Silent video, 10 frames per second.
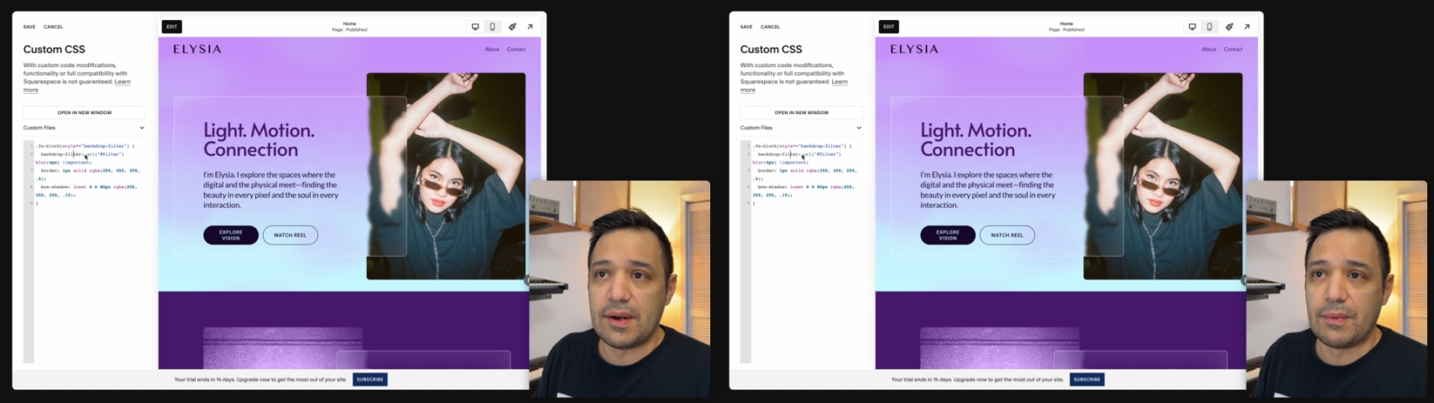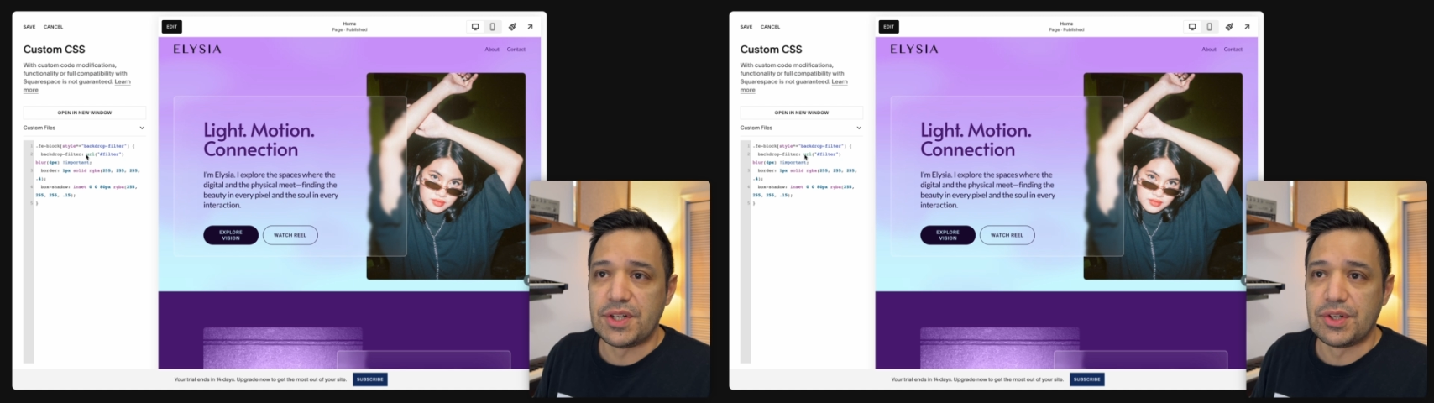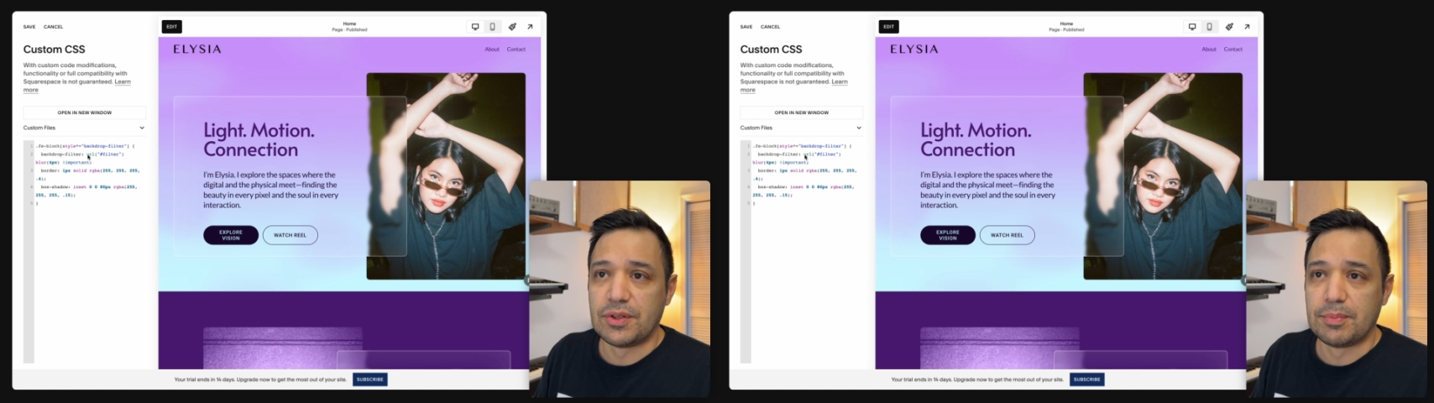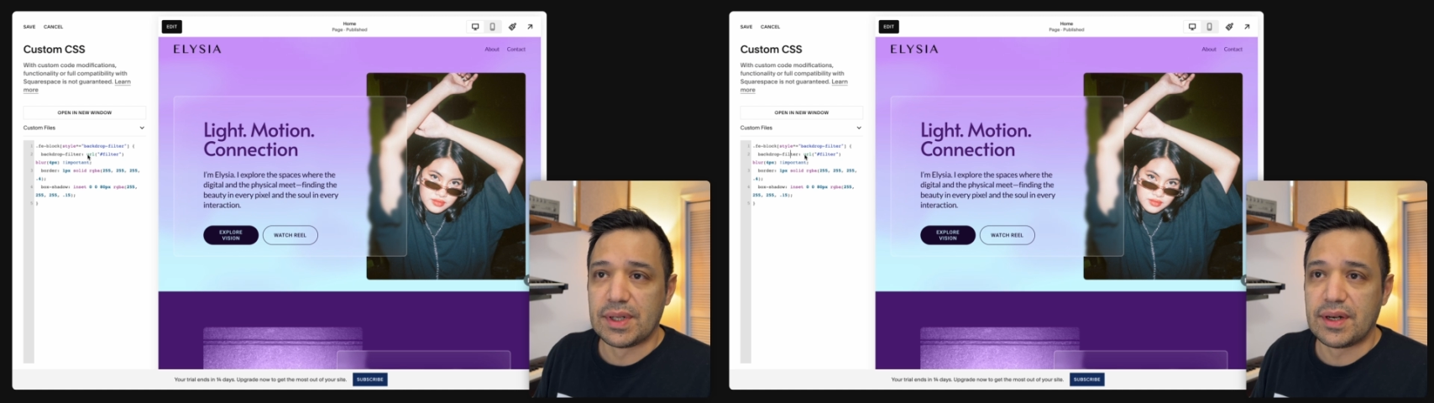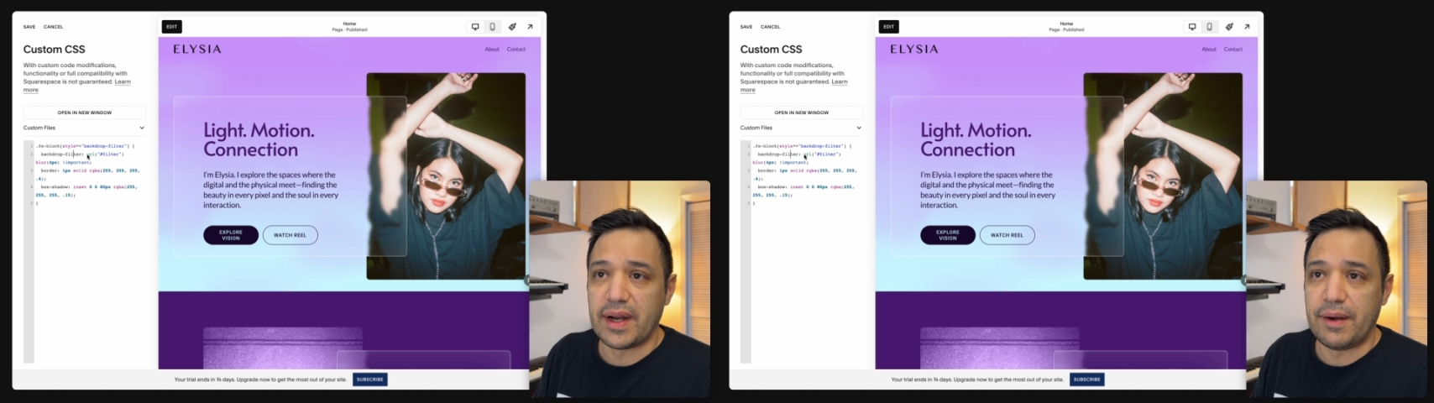original
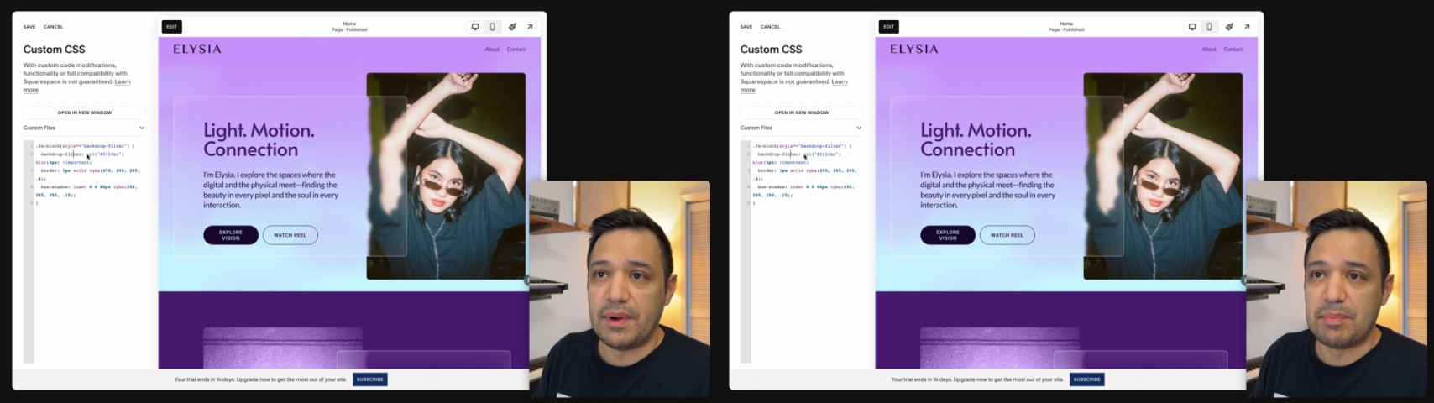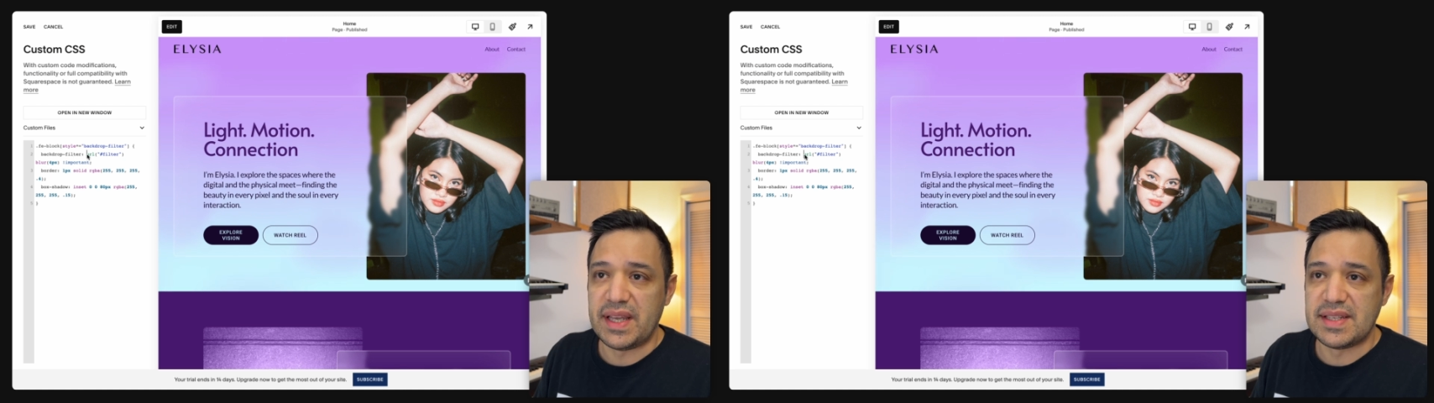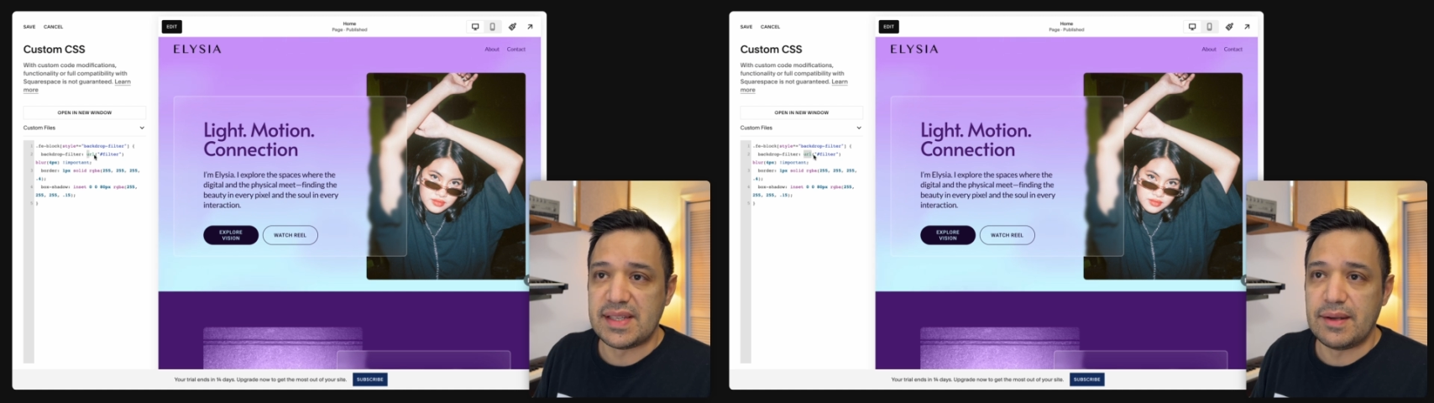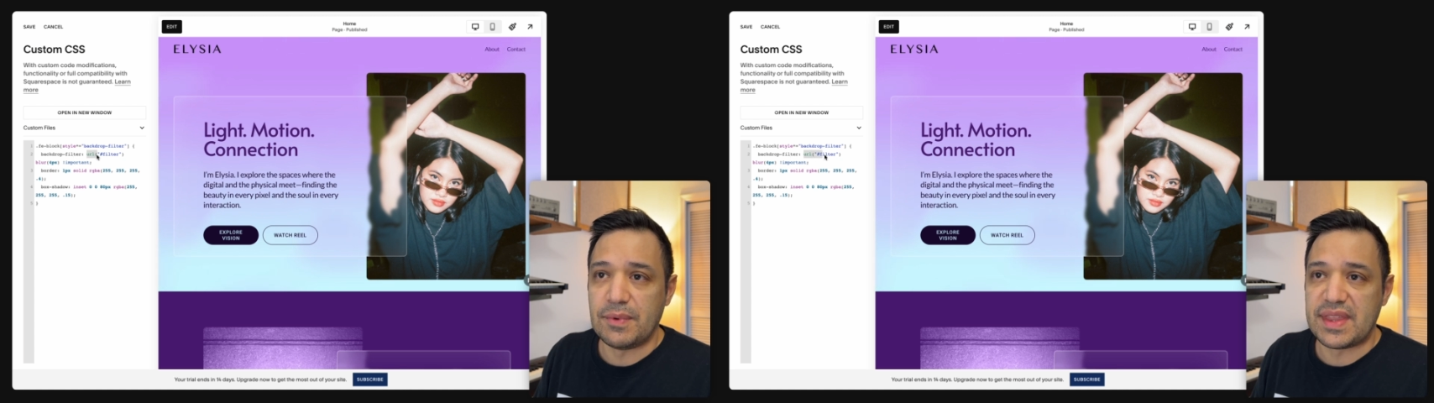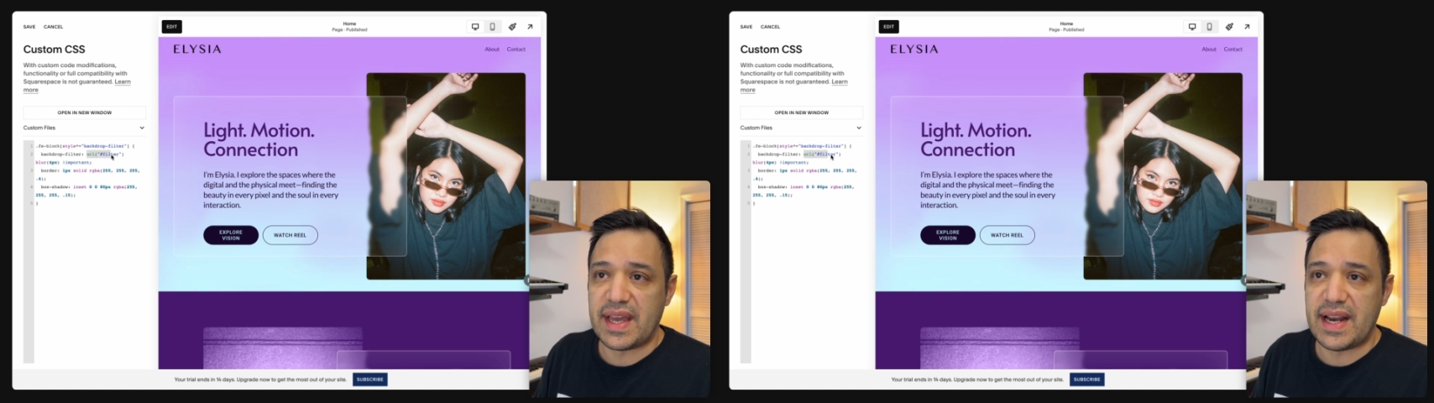blur and replacing it
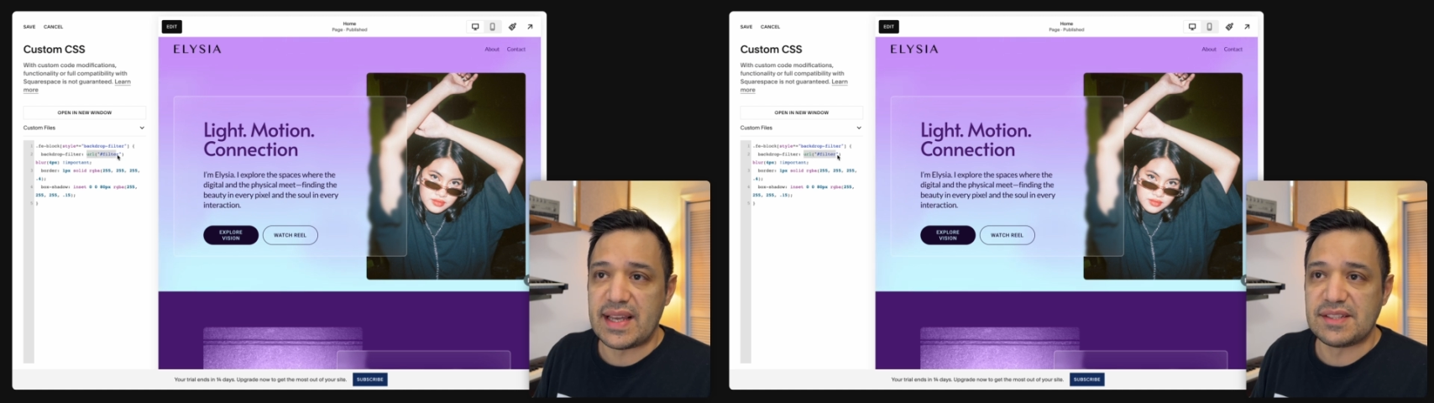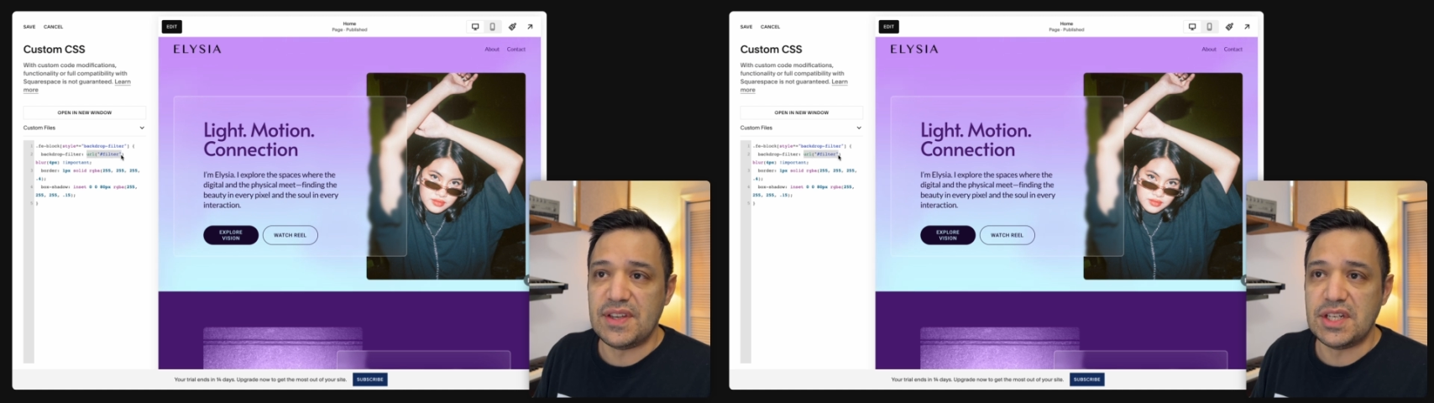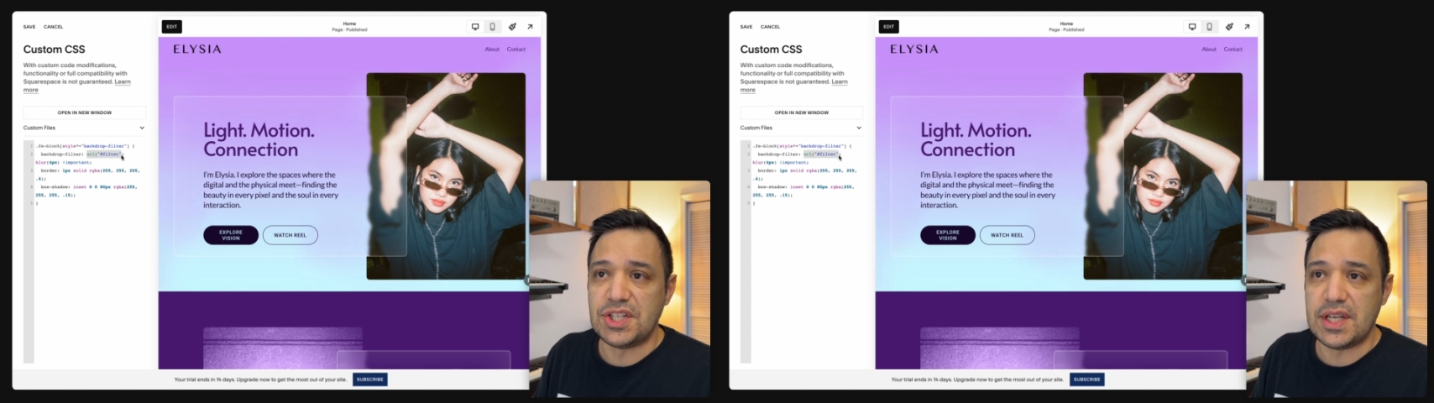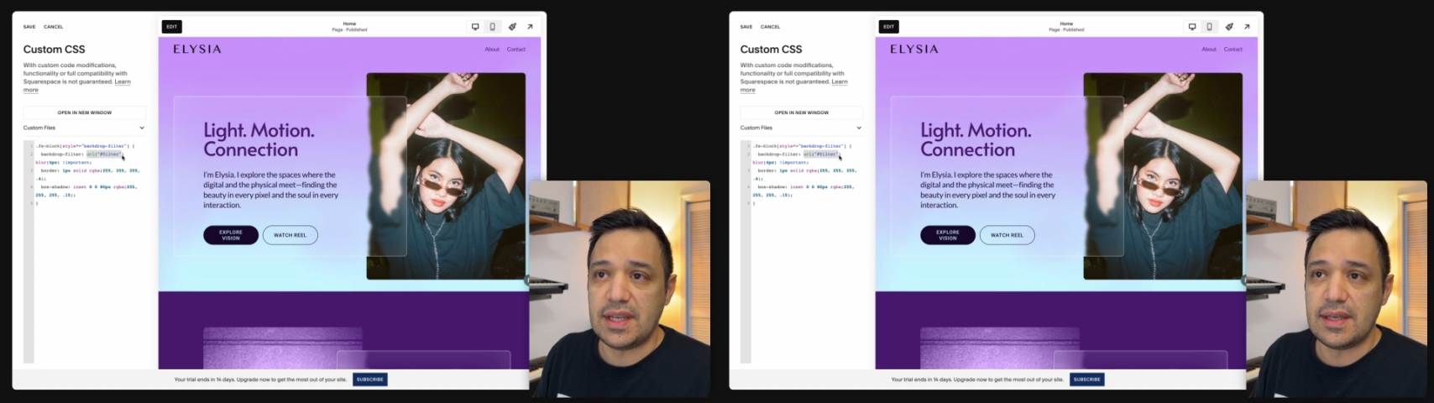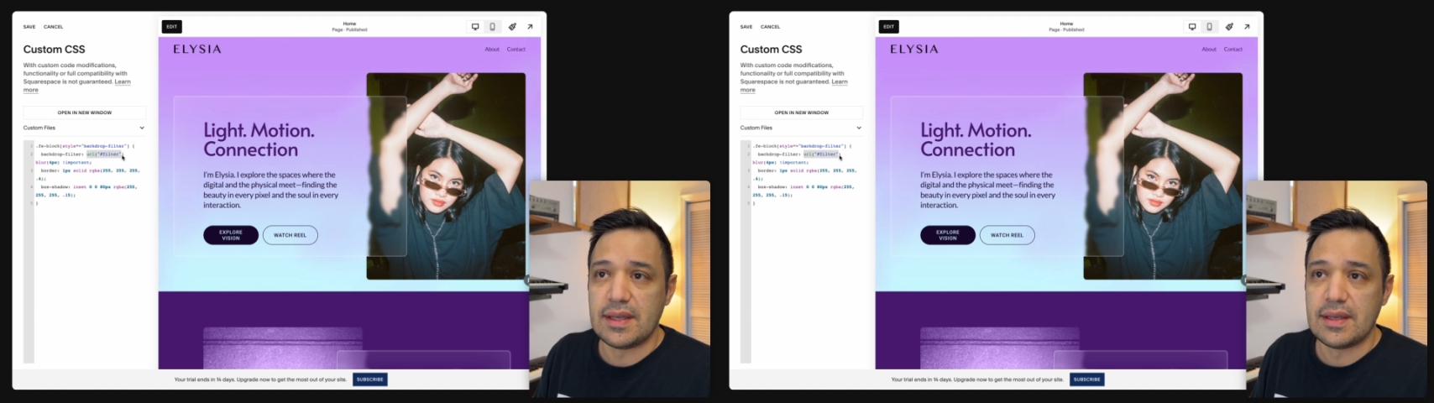with that SVG